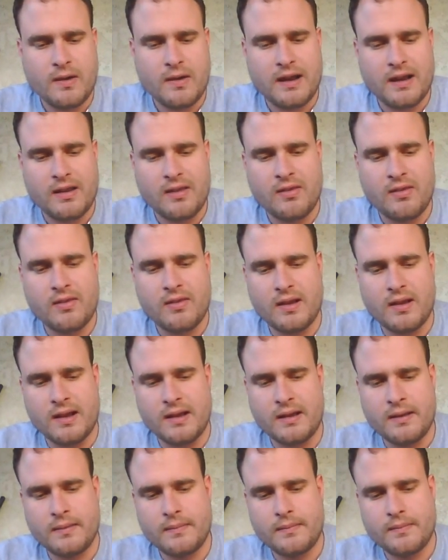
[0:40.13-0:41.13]
It is
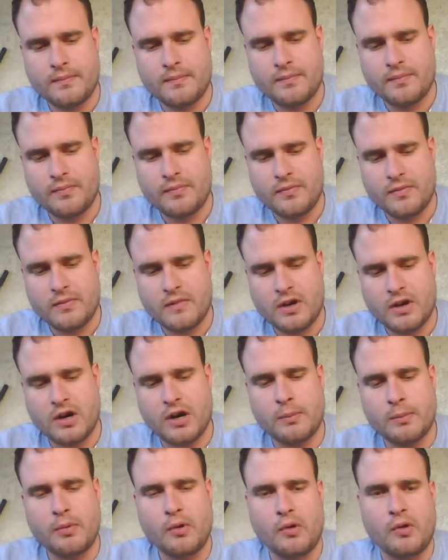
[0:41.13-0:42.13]
uh,
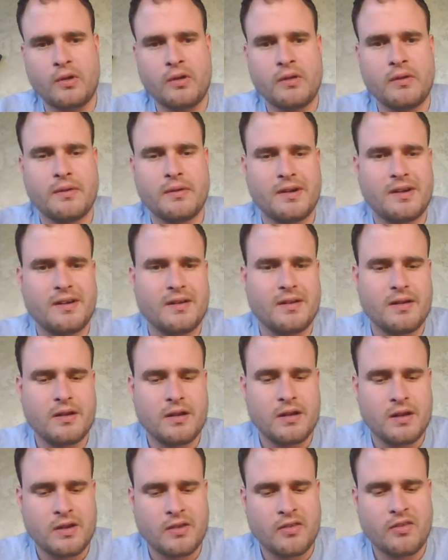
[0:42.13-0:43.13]
herbal,
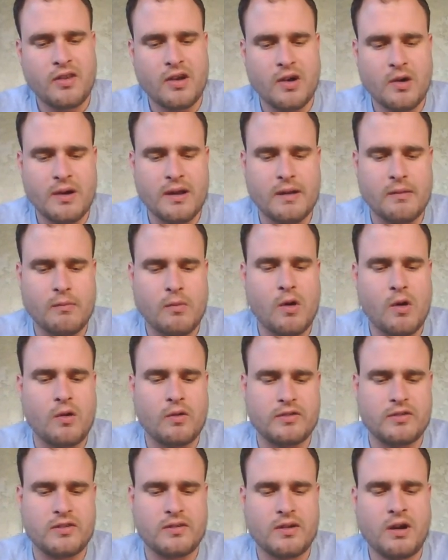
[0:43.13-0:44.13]
so it
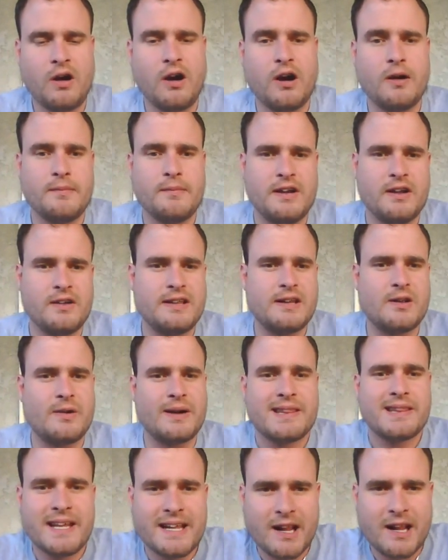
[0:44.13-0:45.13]
won't harm you. The
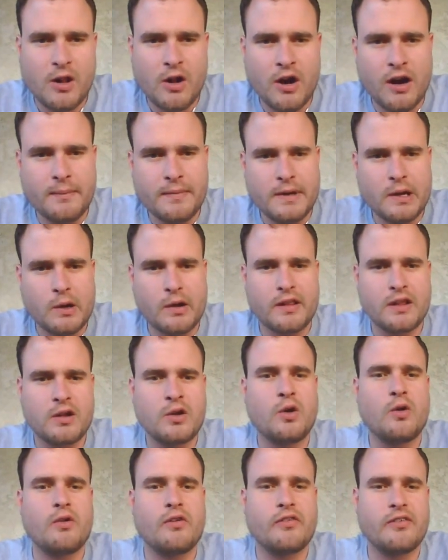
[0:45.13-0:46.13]
only thing that'll harm you are the
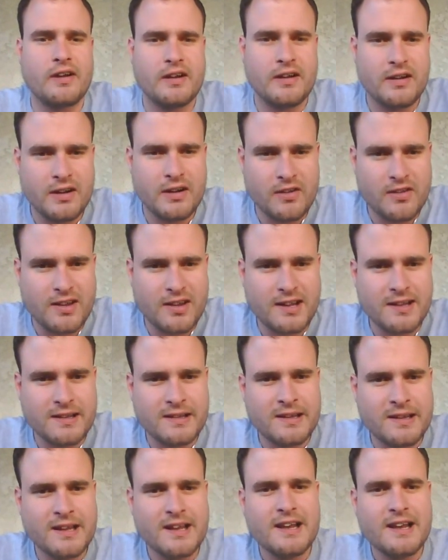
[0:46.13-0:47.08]
coals that you're using.